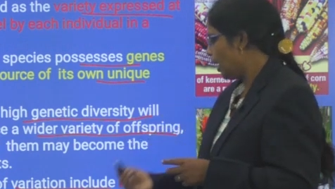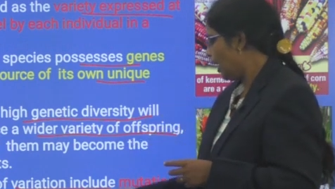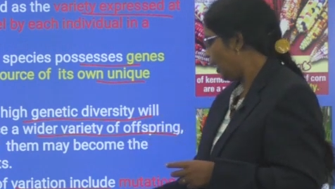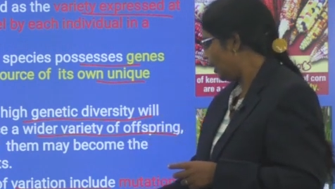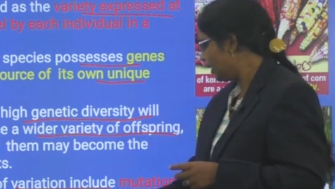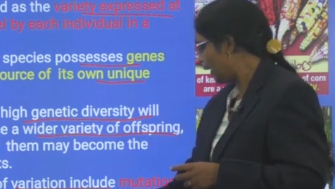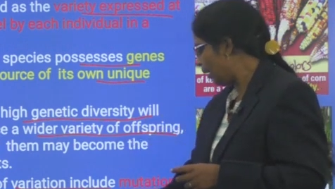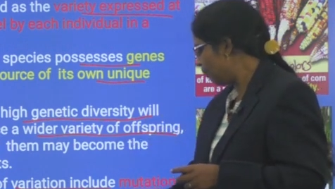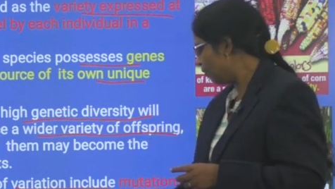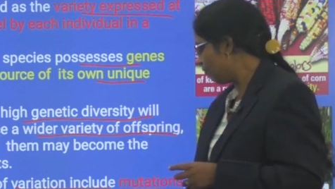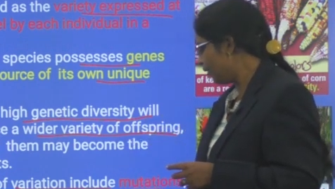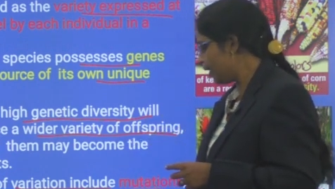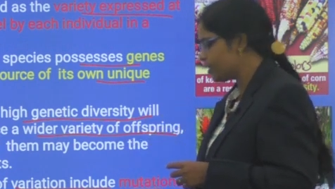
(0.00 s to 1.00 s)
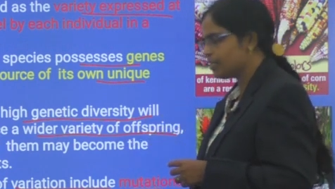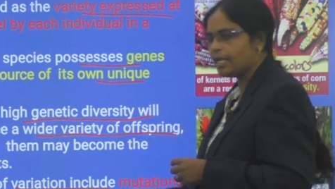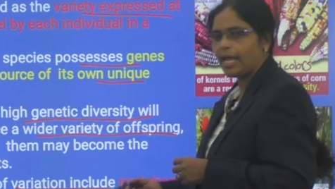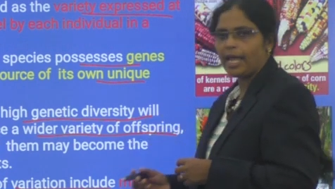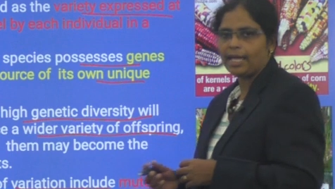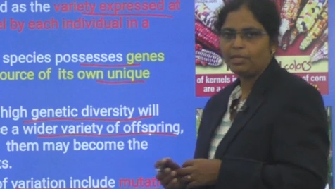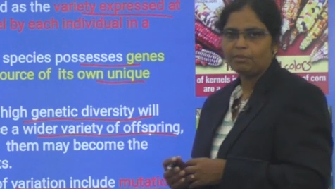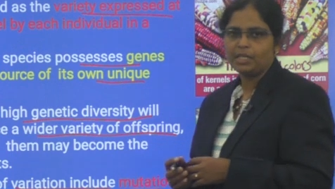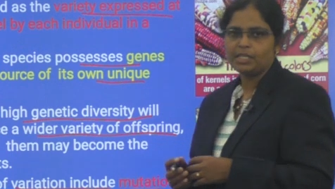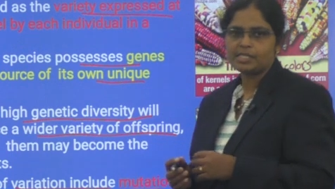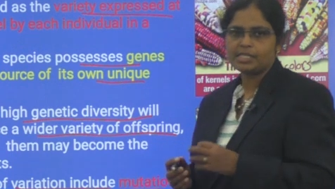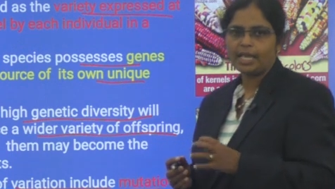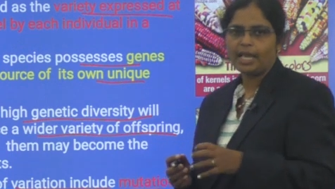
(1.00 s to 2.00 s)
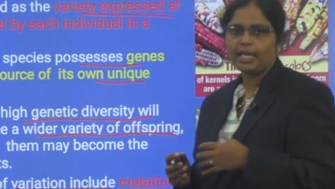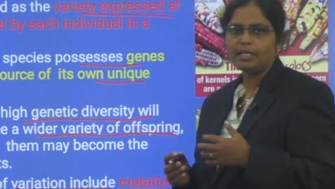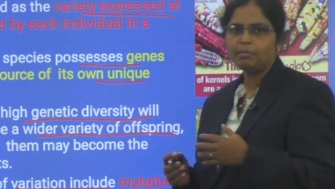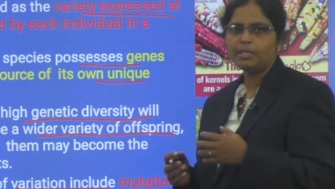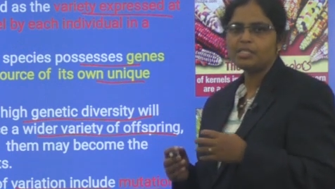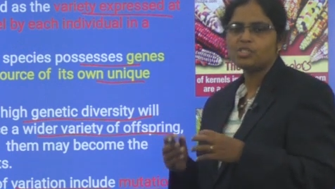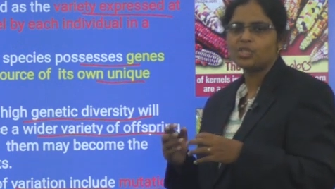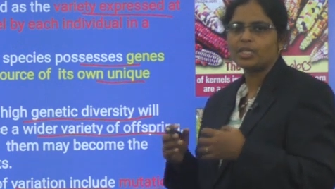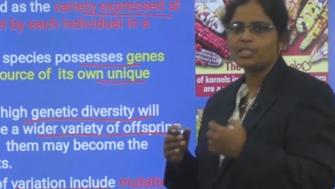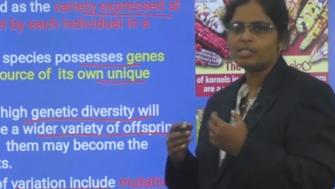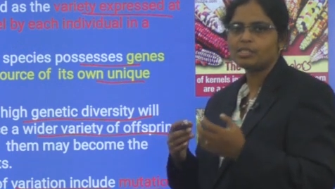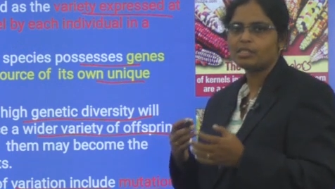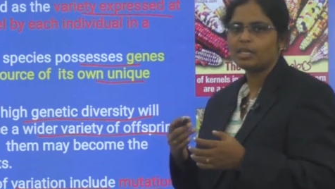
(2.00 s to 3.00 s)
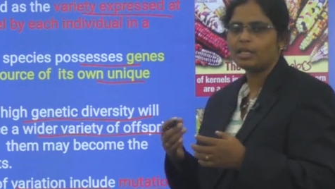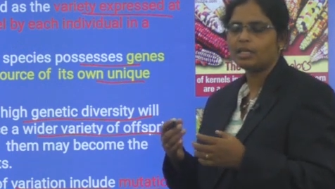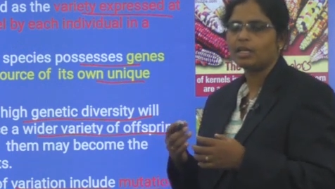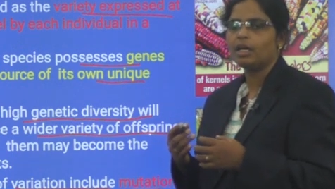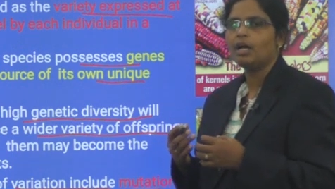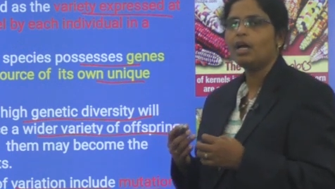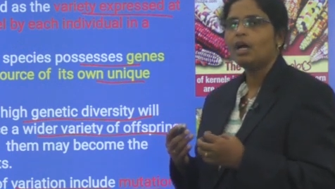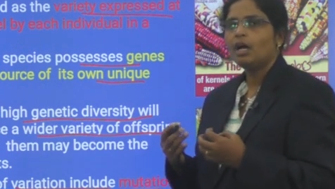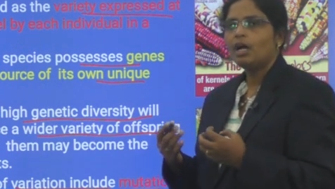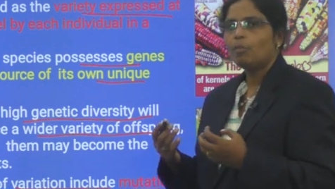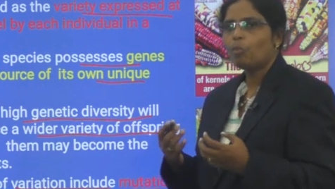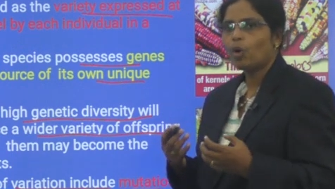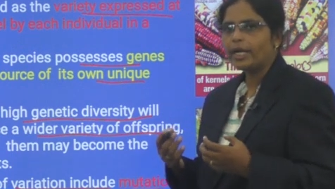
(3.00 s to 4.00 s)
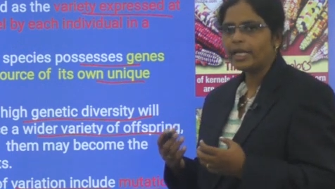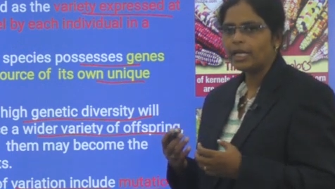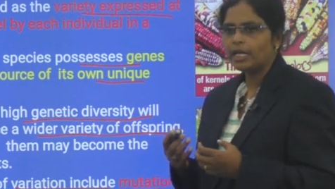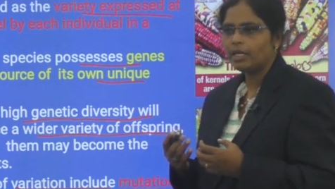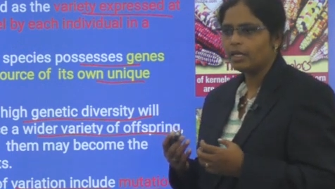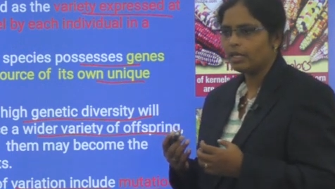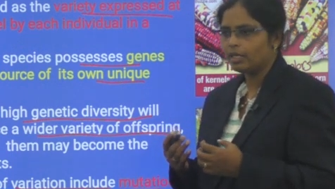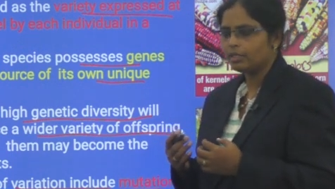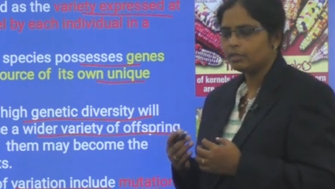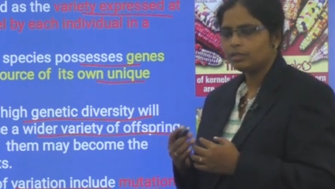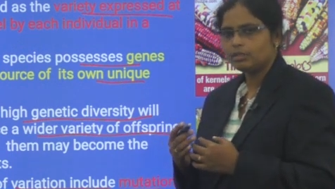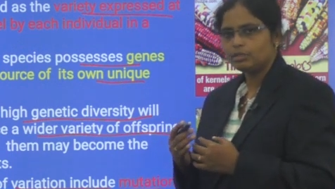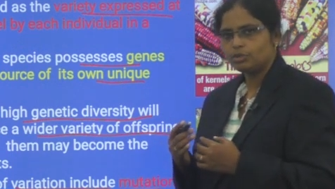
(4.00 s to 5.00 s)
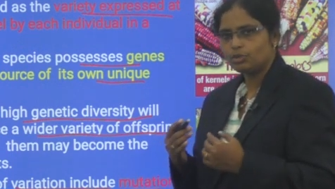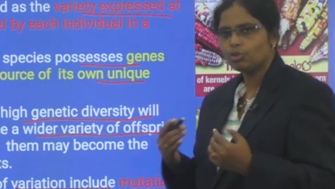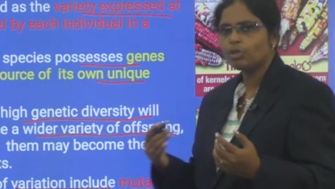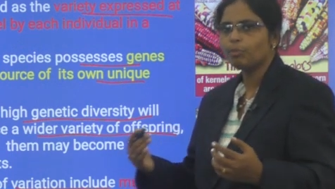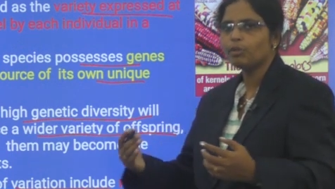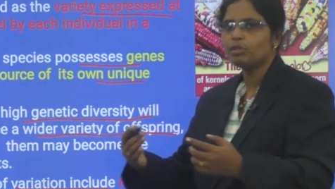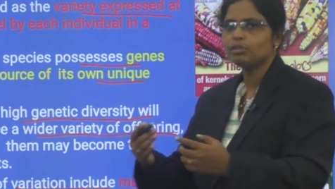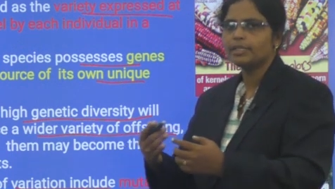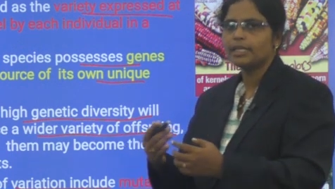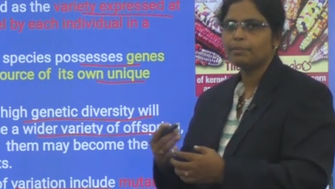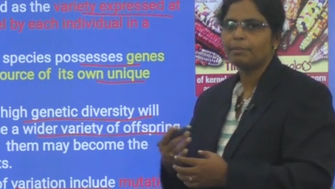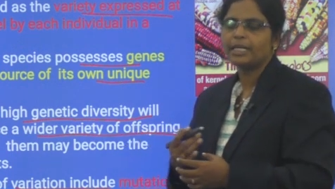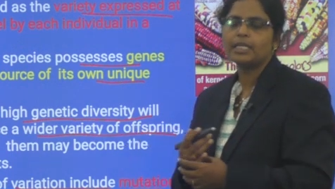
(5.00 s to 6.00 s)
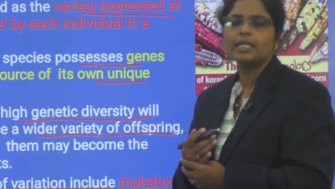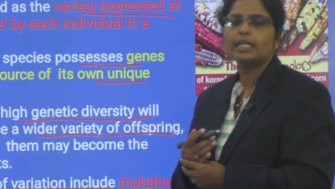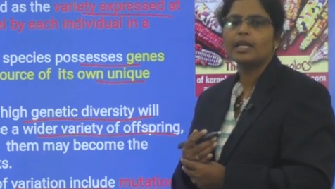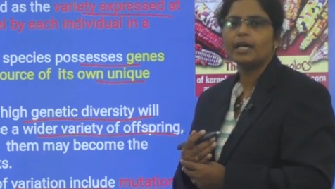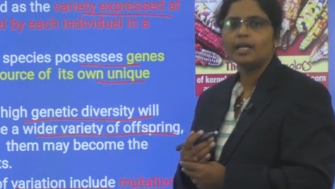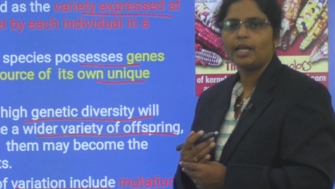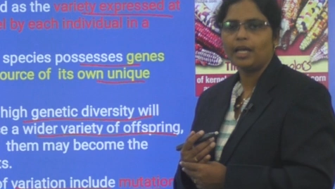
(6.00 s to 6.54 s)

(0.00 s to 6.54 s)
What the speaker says: And camouflage in the animals changes their body color suitable to that particular